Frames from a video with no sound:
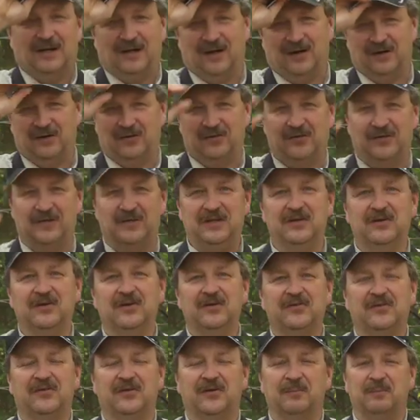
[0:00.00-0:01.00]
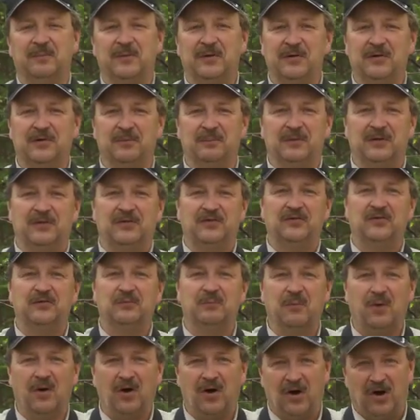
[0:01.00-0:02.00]
are ears that appear to be
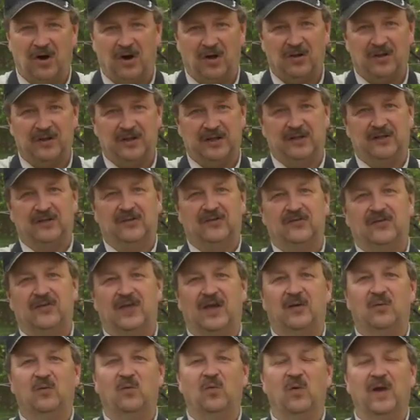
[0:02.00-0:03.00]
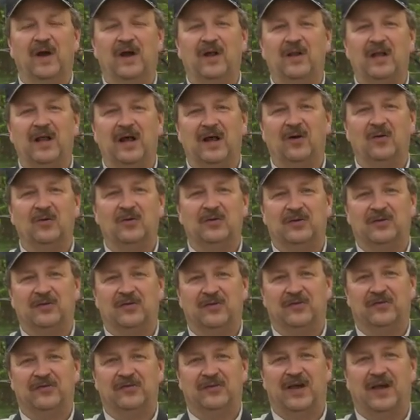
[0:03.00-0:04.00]
small and set well out to
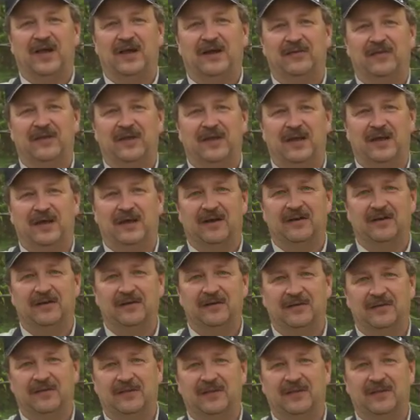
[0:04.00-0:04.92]
the side of the head.